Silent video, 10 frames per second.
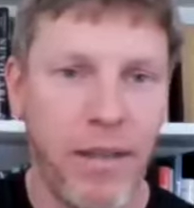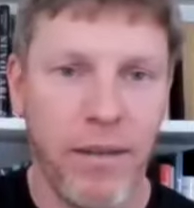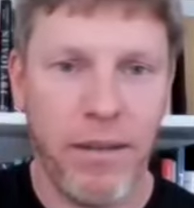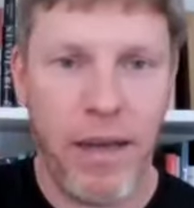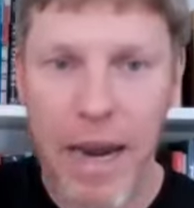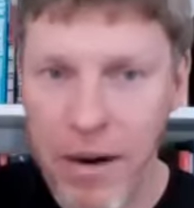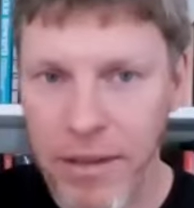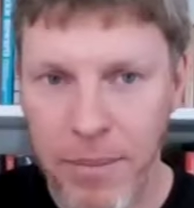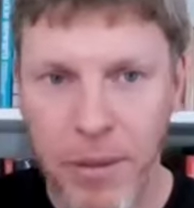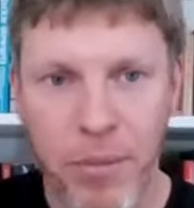on
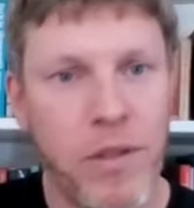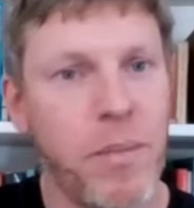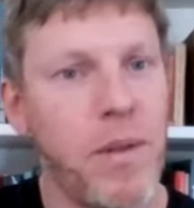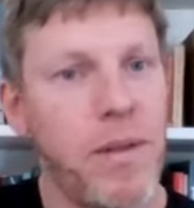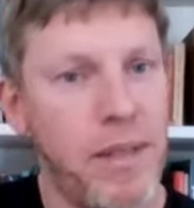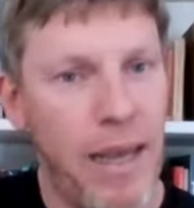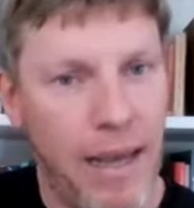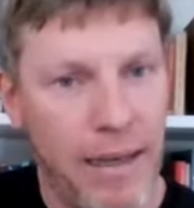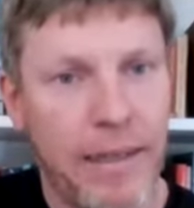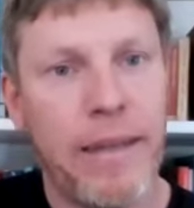aerodynamic principles,
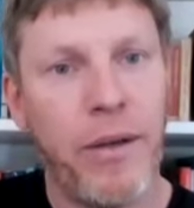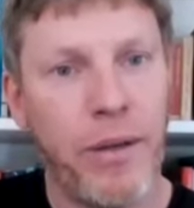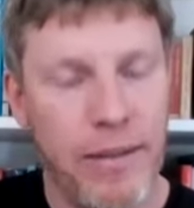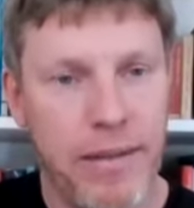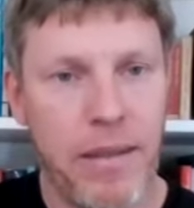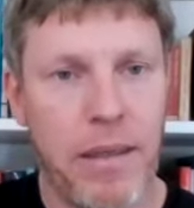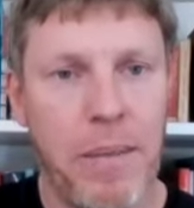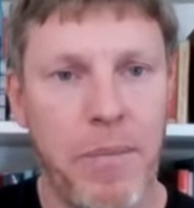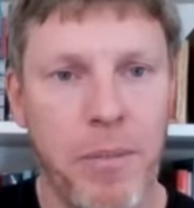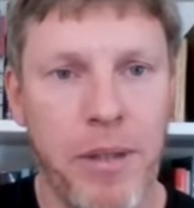including detail
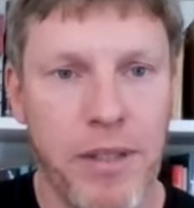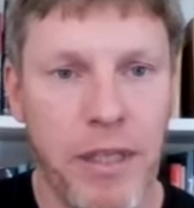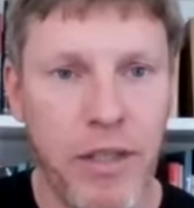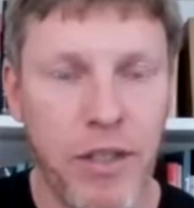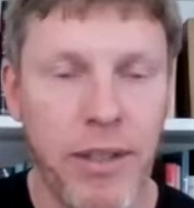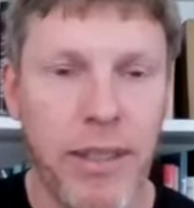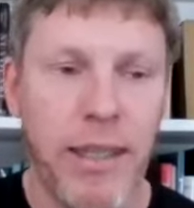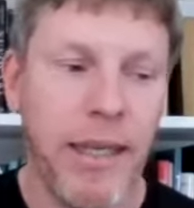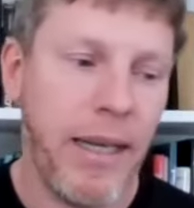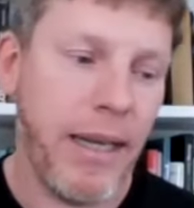optimization.
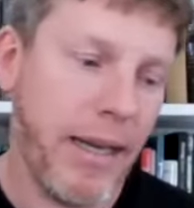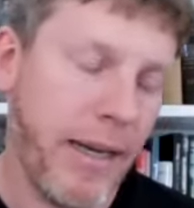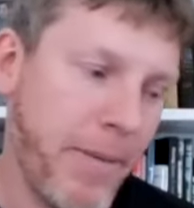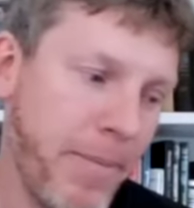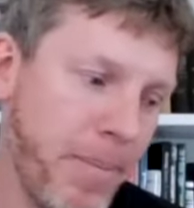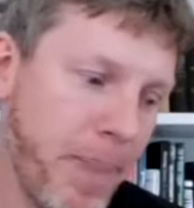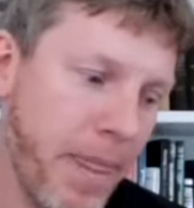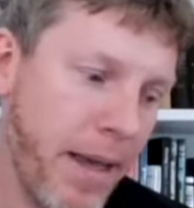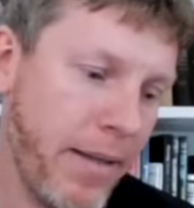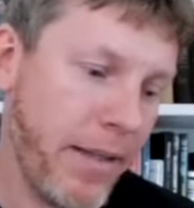
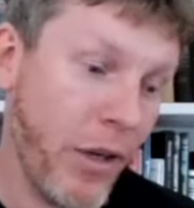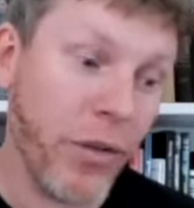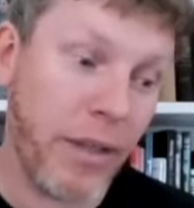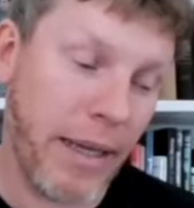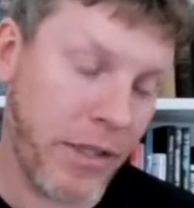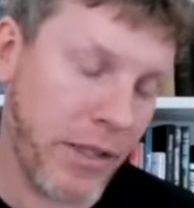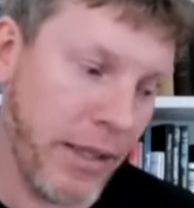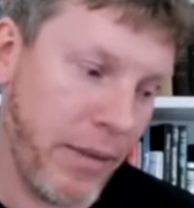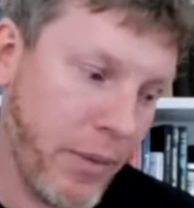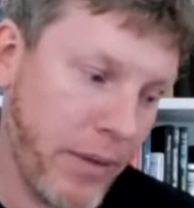The other thing,
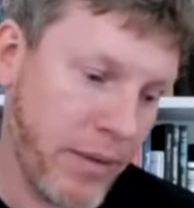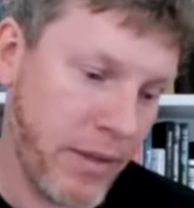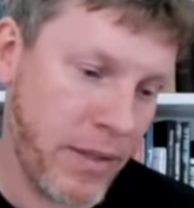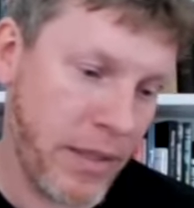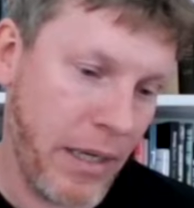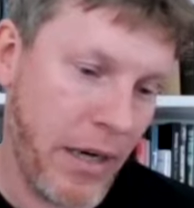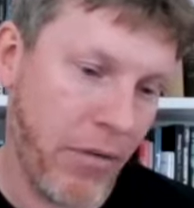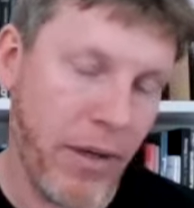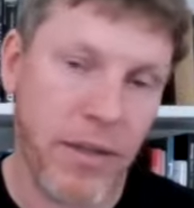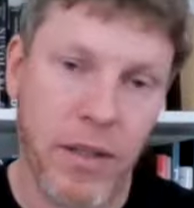actually, with the
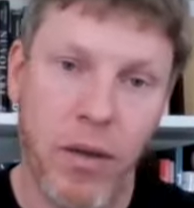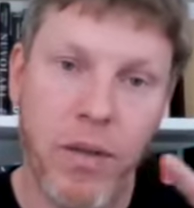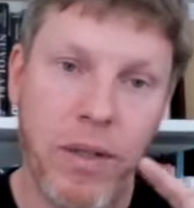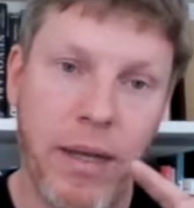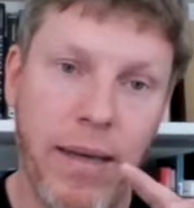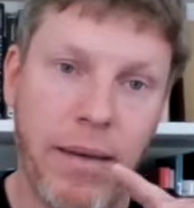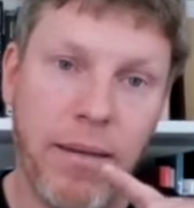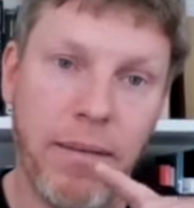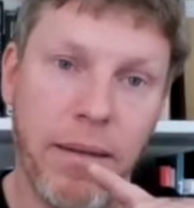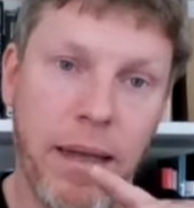Sierra is it also had
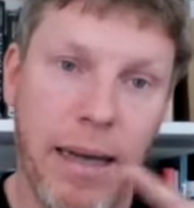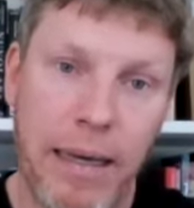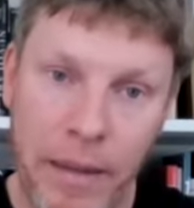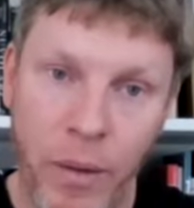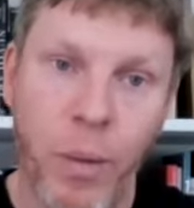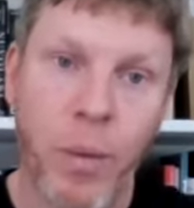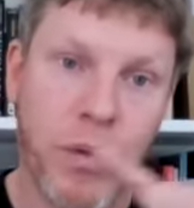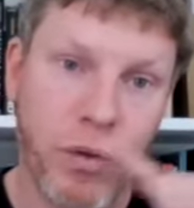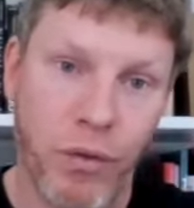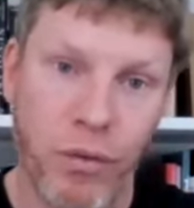a
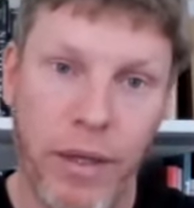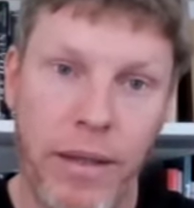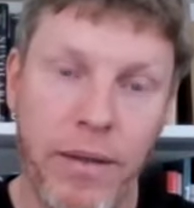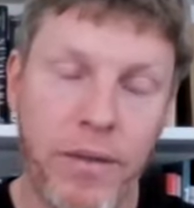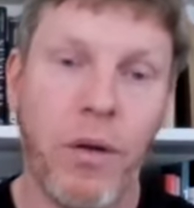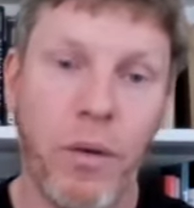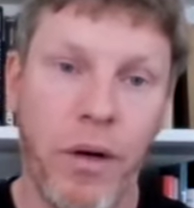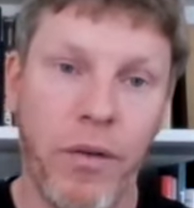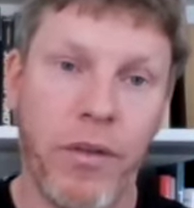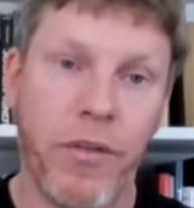closed grille,
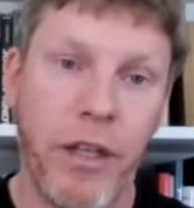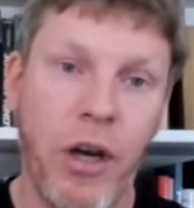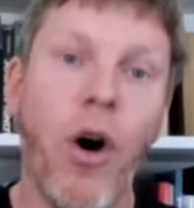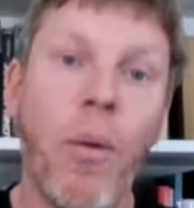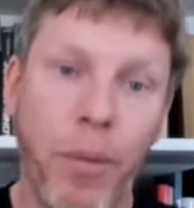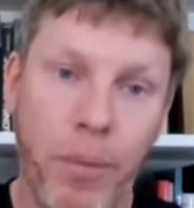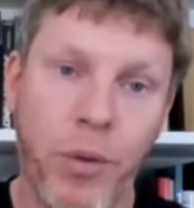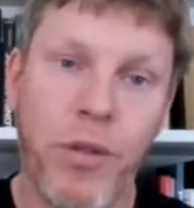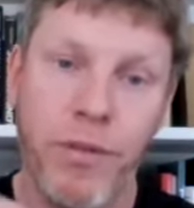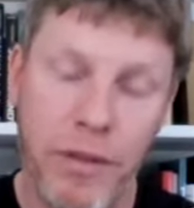or sort of the upper
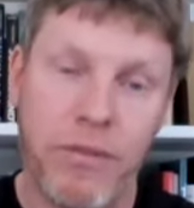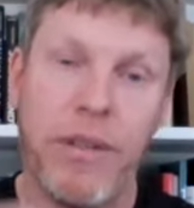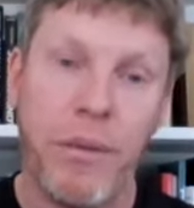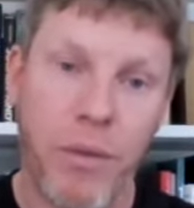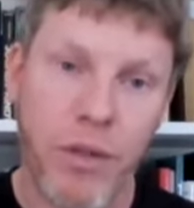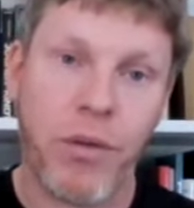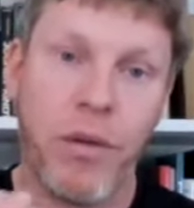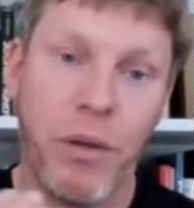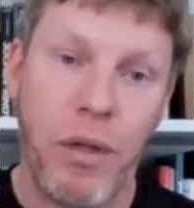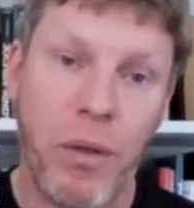portion of the grille was
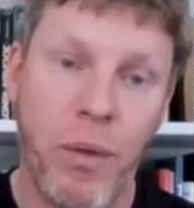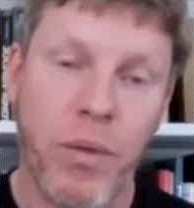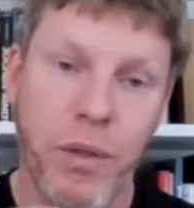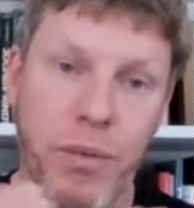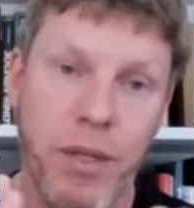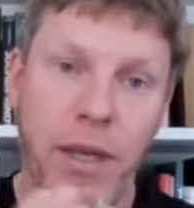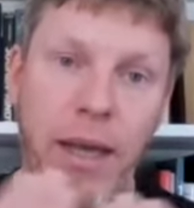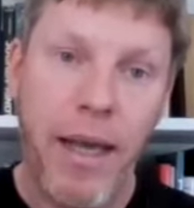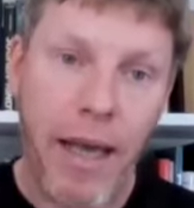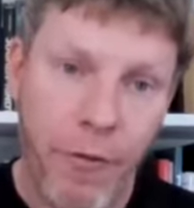closed. So there was
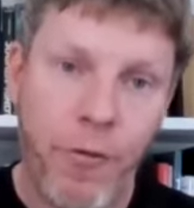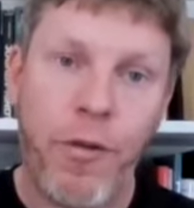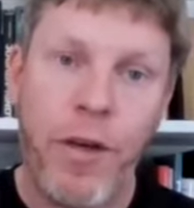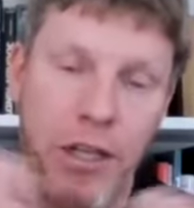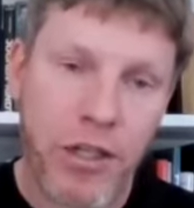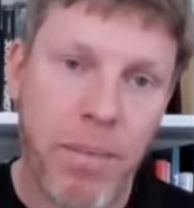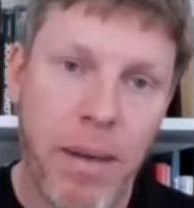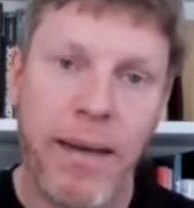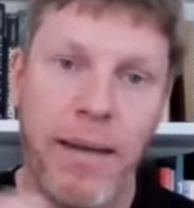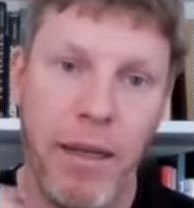a fascia
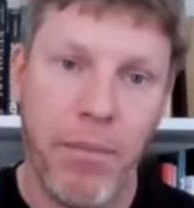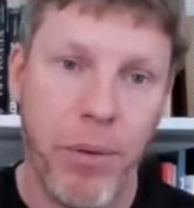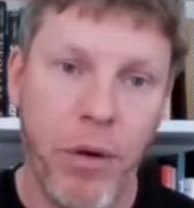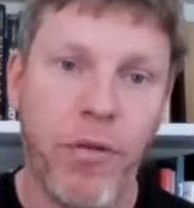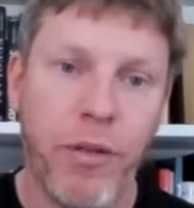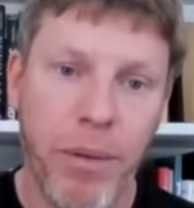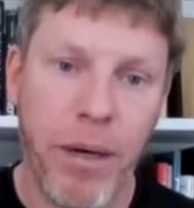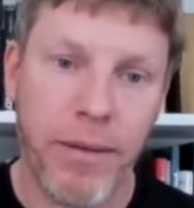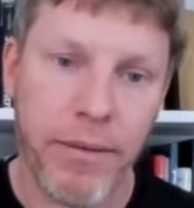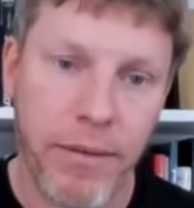panel above the bonnet.